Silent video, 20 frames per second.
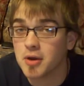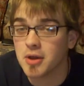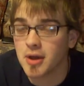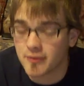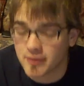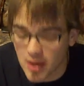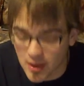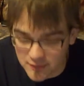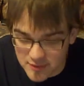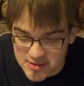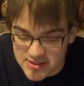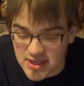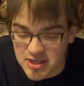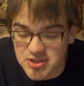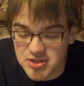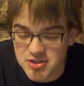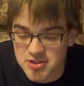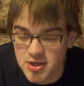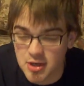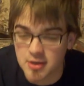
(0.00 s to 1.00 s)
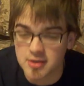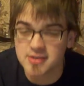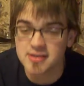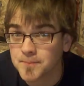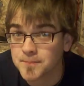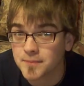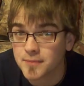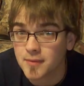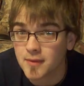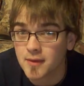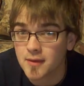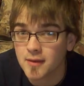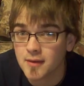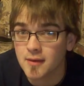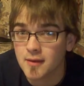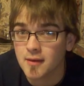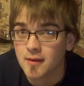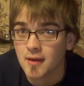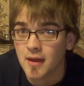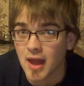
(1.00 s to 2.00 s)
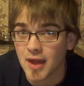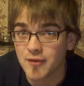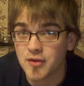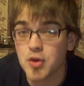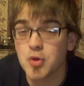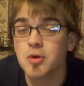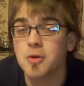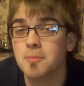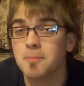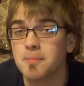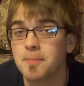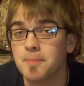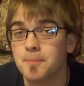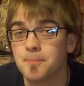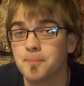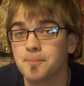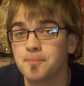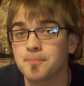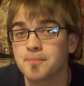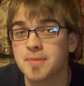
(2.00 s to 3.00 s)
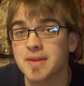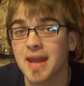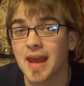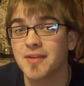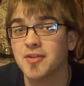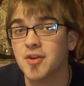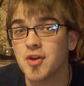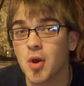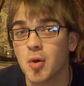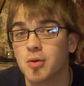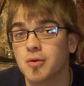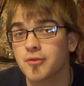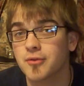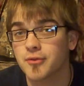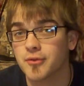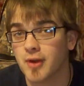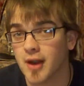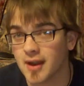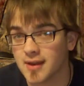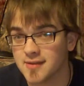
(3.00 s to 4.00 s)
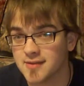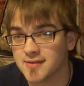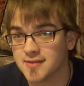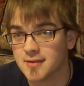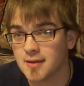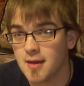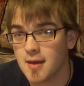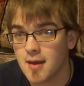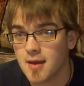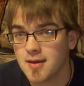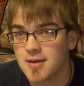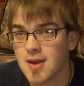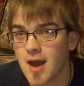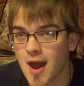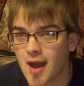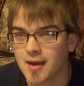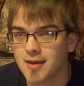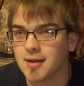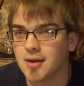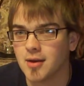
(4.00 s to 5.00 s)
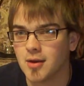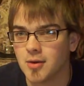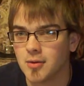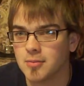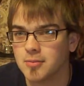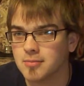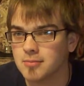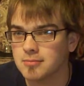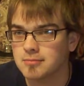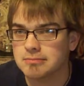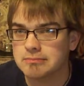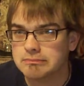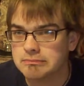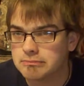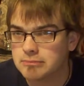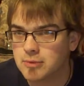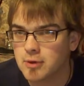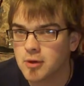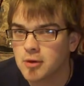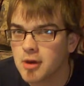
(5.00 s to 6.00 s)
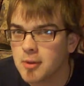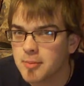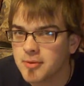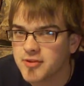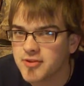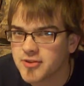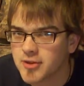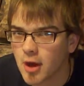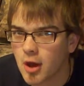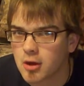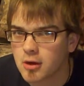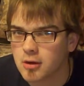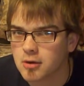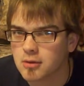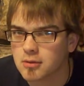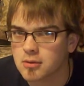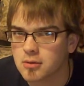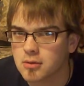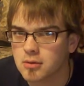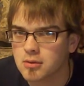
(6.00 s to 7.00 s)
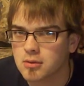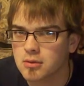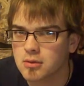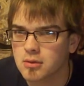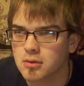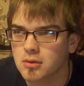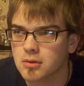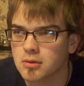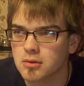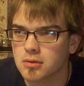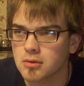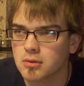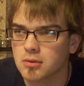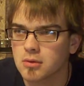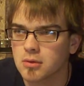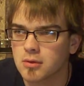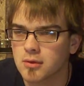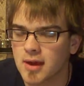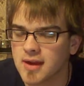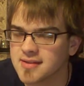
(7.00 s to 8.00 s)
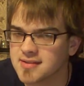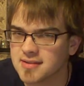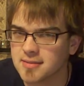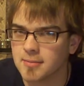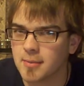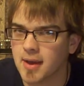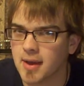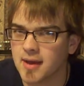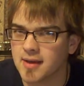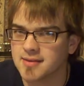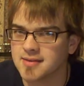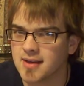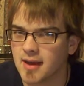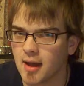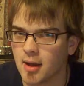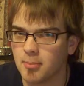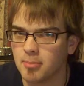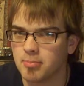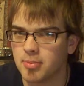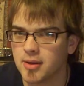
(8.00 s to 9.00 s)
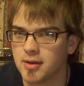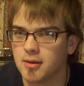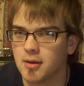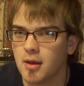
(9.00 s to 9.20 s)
you'll have conversation starters. If you can get to know her friends, not, creepy stalker, crazy man type, but